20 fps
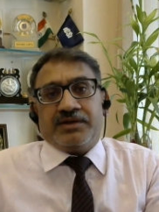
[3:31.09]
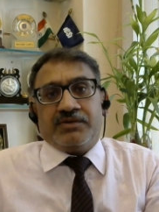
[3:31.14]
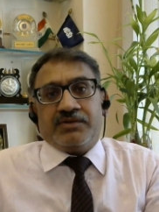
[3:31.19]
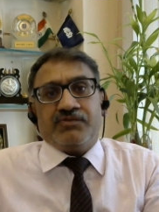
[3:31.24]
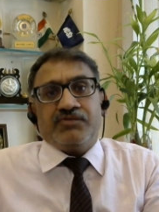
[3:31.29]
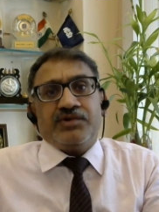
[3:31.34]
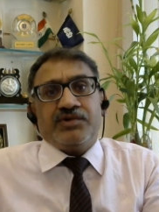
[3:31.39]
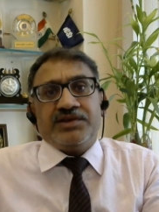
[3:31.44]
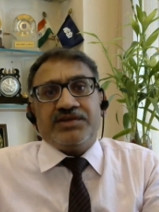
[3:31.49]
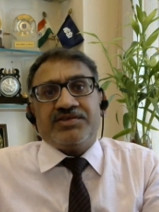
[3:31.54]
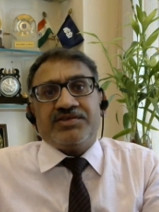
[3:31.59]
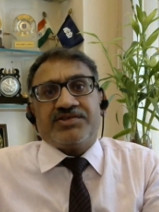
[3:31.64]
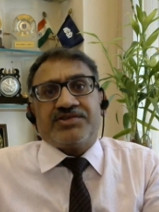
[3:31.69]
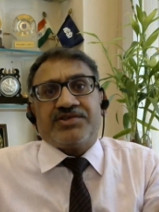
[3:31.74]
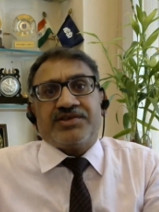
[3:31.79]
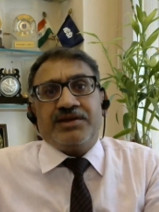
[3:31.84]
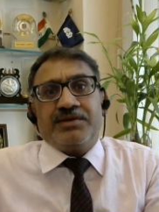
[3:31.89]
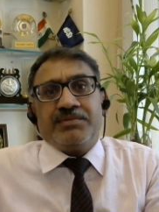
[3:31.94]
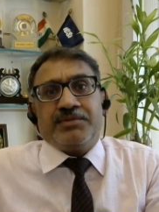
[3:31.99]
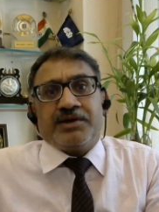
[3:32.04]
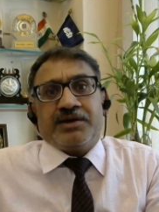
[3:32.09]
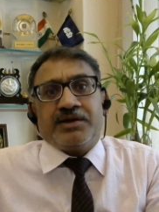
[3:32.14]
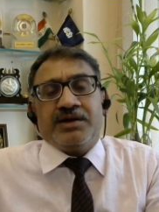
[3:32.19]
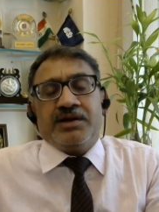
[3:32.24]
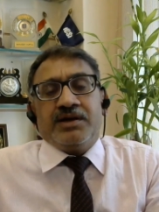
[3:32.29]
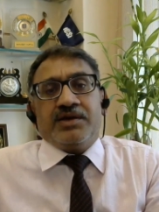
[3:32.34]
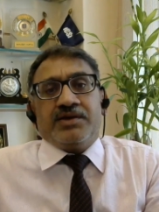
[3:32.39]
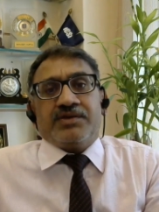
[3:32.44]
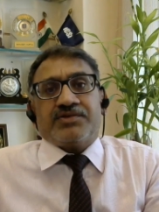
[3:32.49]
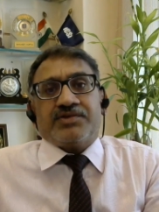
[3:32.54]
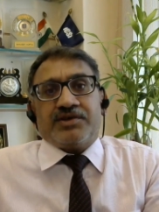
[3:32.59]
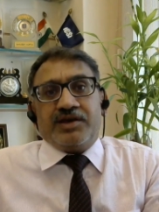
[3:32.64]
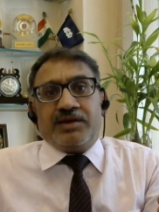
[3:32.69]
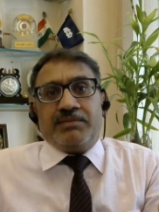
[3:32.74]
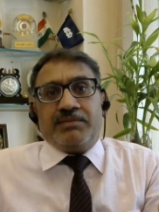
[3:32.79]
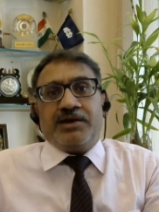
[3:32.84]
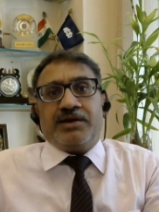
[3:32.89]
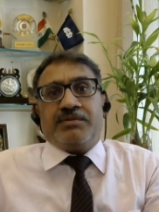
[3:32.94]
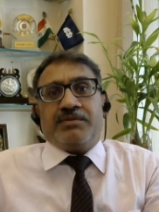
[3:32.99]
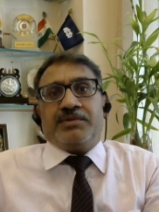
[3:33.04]
What is scheming?
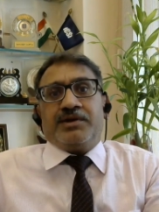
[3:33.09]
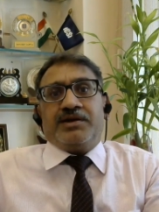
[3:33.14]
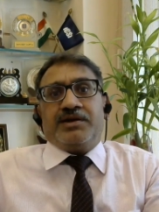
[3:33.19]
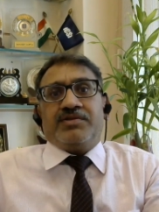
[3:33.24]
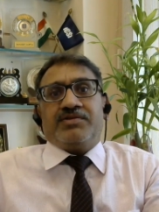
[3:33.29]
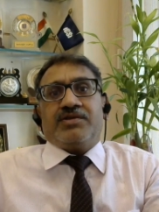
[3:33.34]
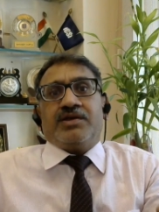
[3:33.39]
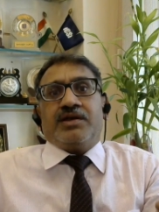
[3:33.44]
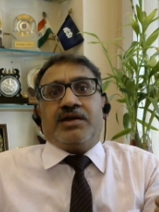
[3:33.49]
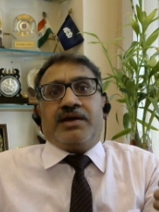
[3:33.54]
Scheming means